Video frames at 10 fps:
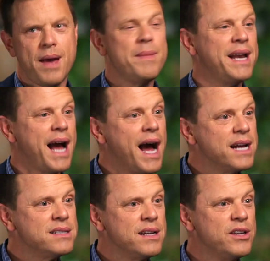that many
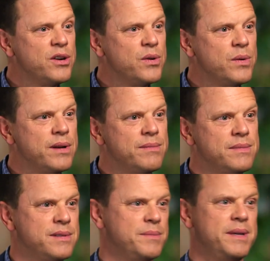eyes on you
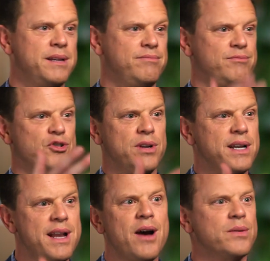and to be
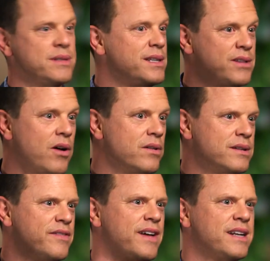treated now as an
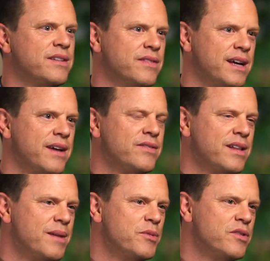adult effectively
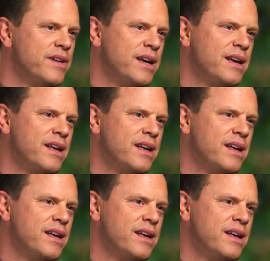after that movie?